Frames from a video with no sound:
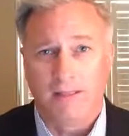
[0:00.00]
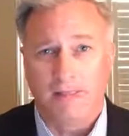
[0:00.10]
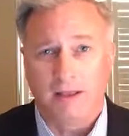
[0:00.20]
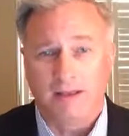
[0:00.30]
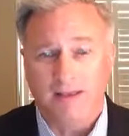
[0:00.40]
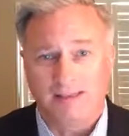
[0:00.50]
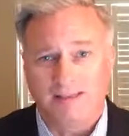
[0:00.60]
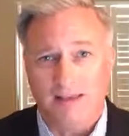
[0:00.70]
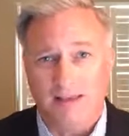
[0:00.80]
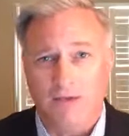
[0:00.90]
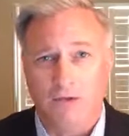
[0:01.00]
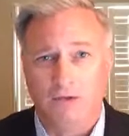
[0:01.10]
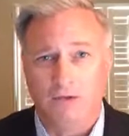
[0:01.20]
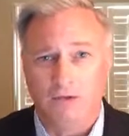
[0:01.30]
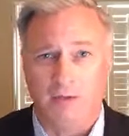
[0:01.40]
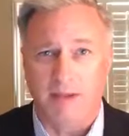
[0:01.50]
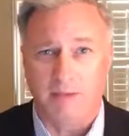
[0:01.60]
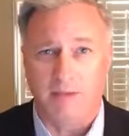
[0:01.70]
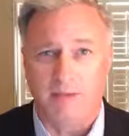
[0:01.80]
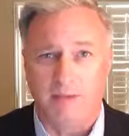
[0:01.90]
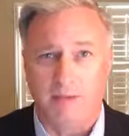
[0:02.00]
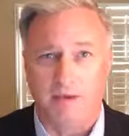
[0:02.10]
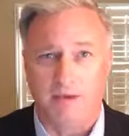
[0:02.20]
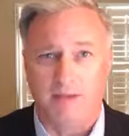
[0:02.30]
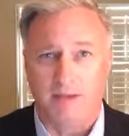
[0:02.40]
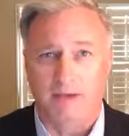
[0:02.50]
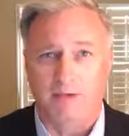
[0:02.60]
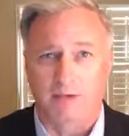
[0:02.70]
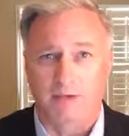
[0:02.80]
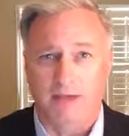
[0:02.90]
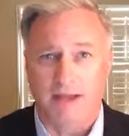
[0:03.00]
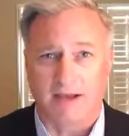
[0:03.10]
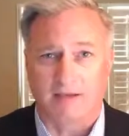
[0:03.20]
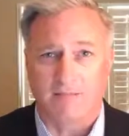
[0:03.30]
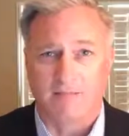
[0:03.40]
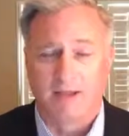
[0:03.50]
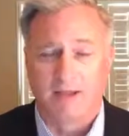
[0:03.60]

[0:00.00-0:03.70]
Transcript: and extend those to the people they were intended to protect.